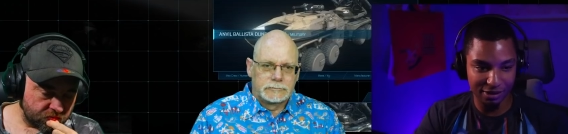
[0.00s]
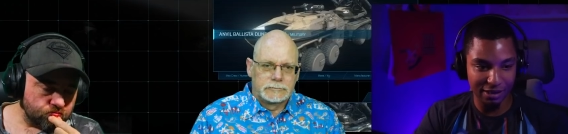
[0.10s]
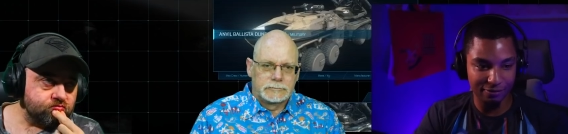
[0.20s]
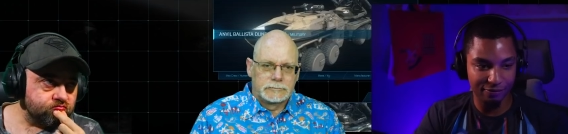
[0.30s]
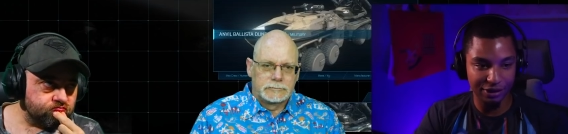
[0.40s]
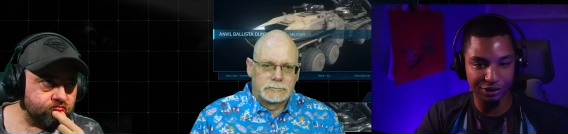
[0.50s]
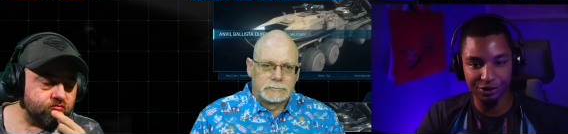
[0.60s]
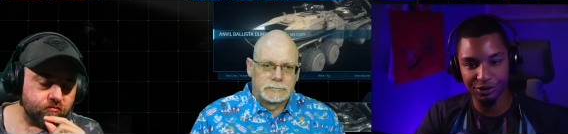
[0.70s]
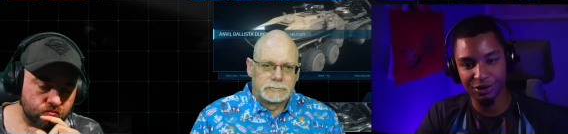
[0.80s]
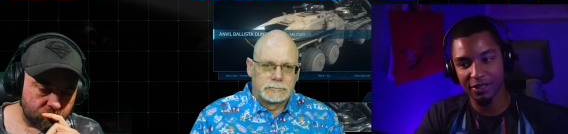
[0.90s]
Speaker 1: set of
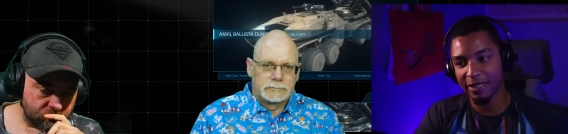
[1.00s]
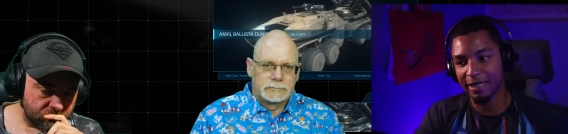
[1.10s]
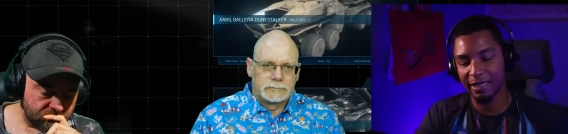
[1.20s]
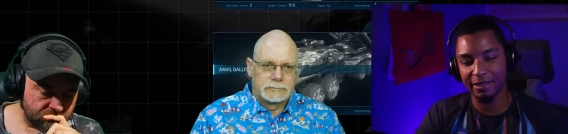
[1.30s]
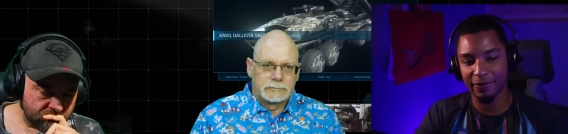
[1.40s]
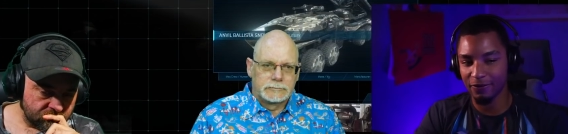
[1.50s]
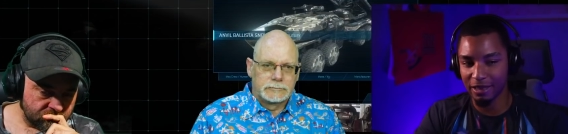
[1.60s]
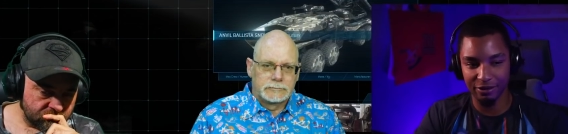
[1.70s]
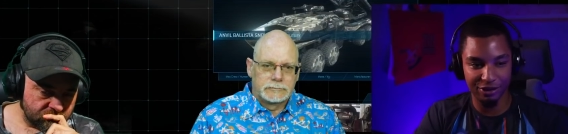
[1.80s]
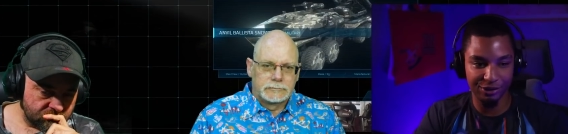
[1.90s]
features. It can
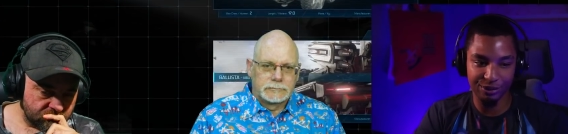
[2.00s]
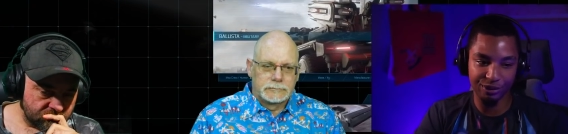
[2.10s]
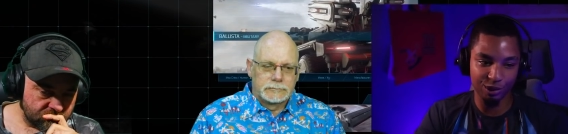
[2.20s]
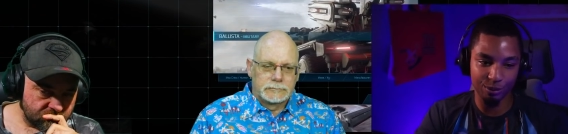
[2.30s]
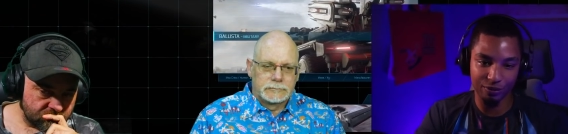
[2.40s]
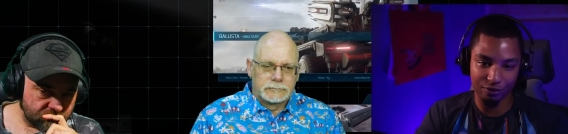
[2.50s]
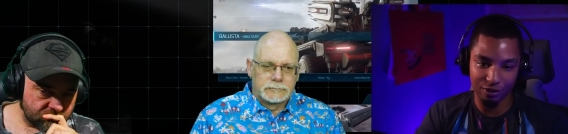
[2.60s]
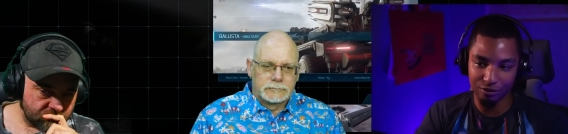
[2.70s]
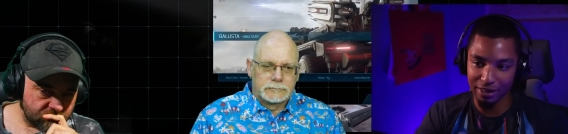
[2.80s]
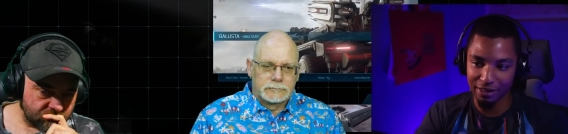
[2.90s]
carry you in a group of
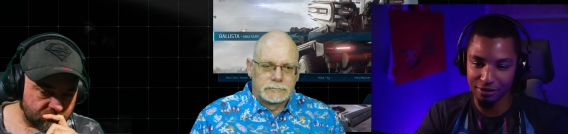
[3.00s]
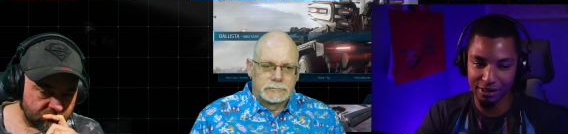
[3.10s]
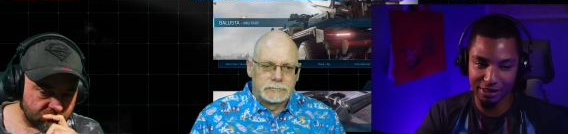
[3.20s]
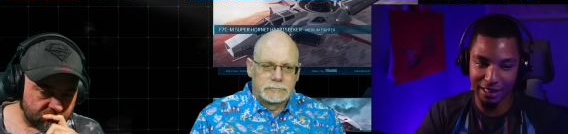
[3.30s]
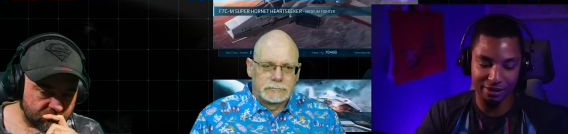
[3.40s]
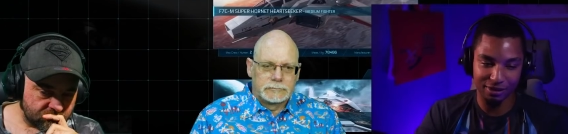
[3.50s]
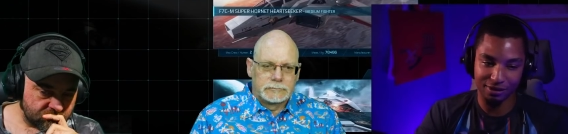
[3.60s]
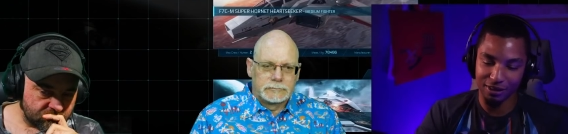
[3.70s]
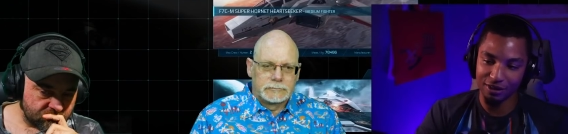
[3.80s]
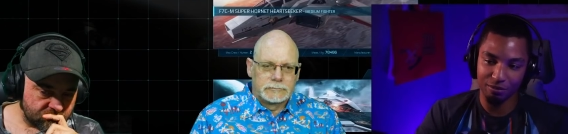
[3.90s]
around. It's got
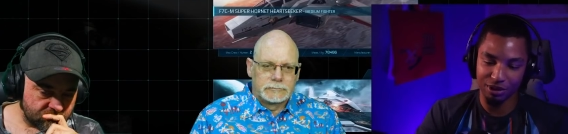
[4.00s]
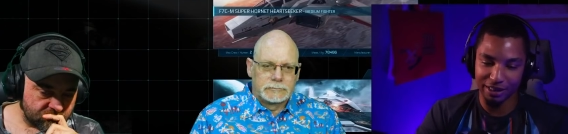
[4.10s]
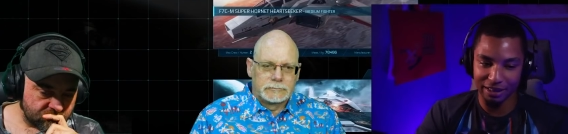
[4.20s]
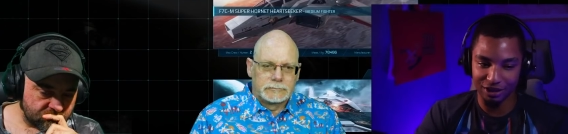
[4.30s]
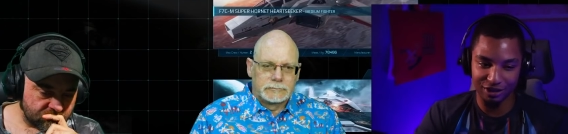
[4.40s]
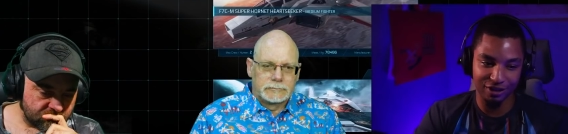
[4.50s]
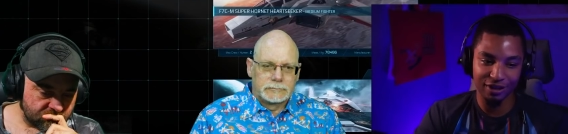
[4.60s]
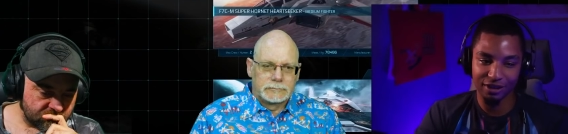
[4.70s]
tons of protection.